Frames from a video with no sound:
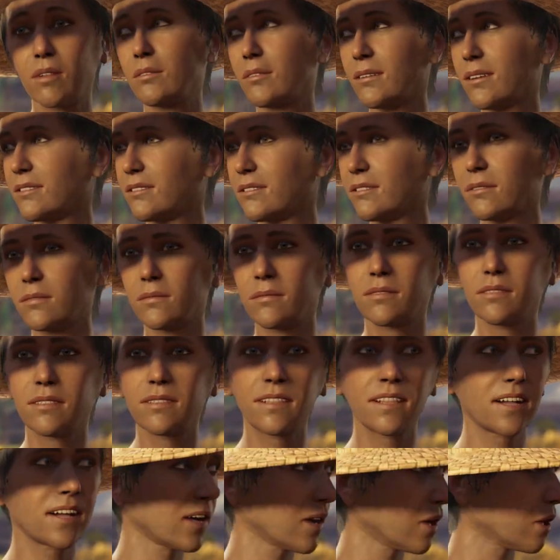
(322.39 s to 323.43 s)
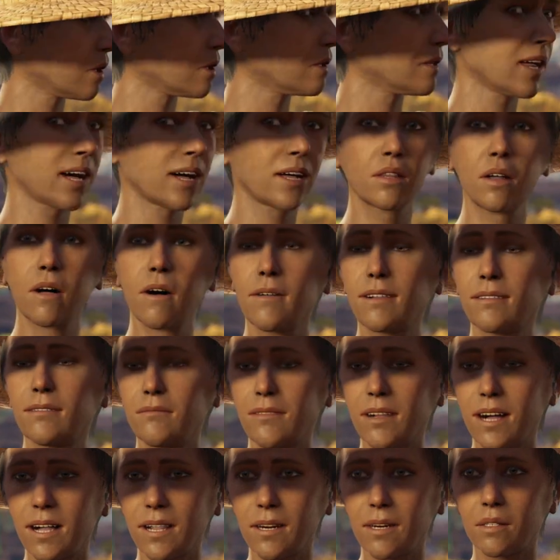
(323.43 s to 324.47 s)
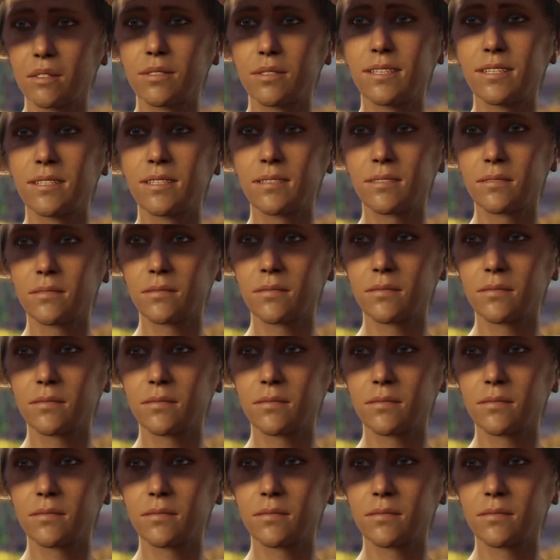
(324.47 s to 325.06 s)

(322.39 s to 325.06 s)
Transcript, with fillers: Who else? Snatched her right off the main road.